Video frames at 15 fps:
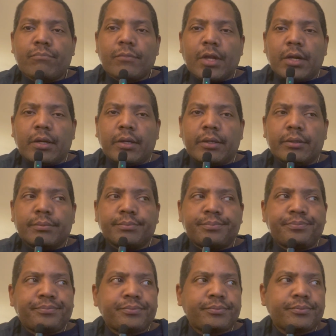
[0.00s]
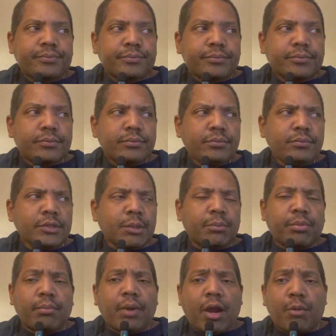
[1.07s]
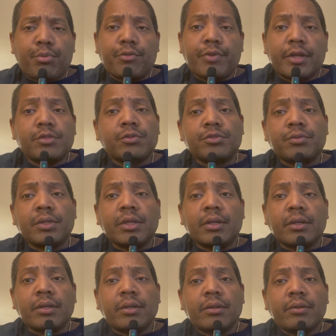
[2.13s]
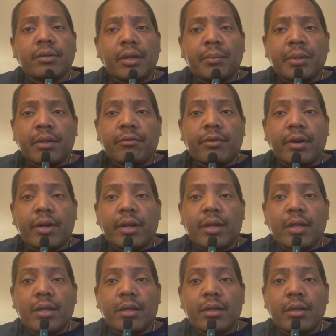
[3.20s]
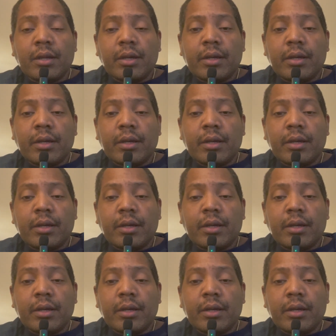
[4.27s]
Um, our professor was really good. I mean, very